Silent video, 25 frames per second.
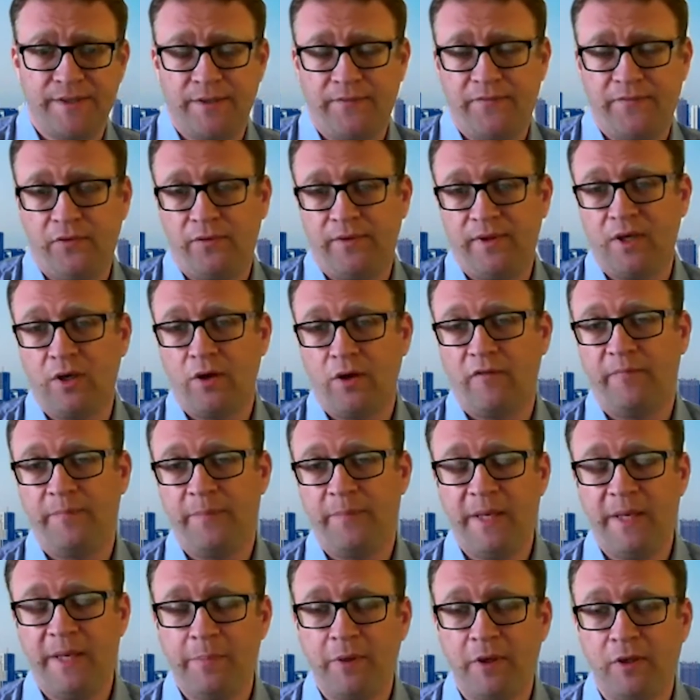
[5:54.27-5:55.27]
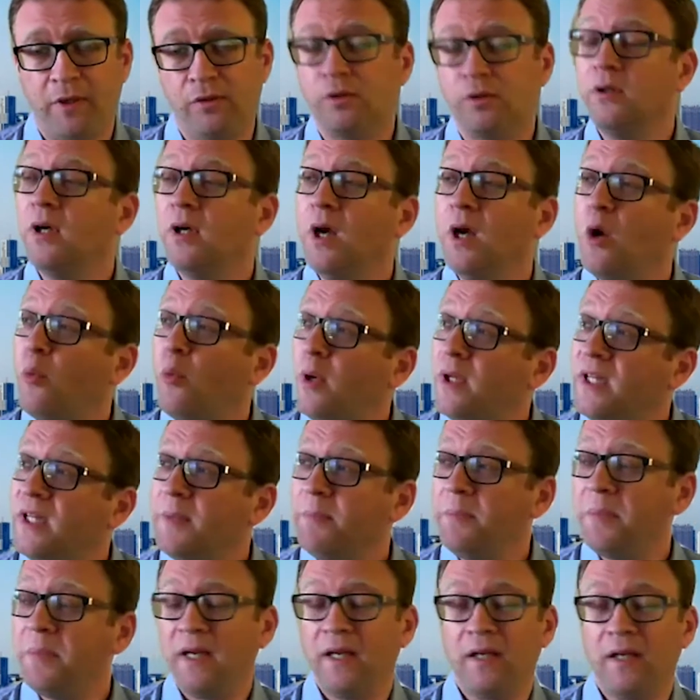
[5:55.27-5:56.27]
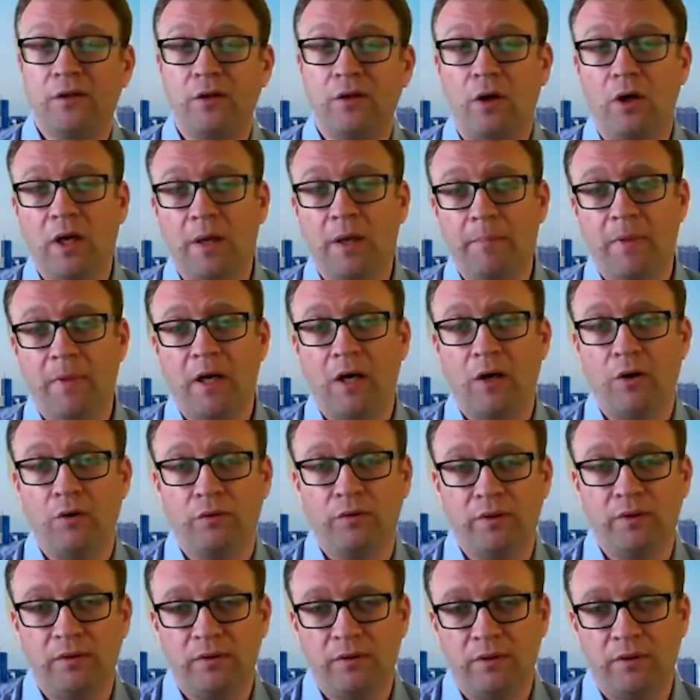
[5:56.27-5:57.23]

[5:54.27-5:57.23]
If you think of people, we typically talk about